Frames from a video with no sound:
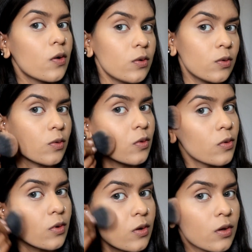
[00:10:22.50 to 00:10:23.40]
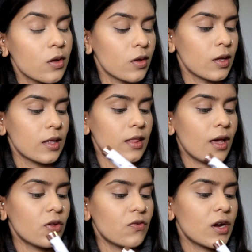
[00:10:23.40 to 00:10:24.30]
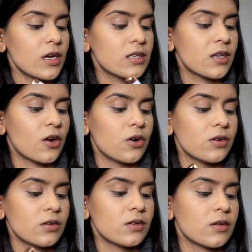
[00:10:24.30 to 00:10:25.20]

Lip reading: Oh, that was very subtle.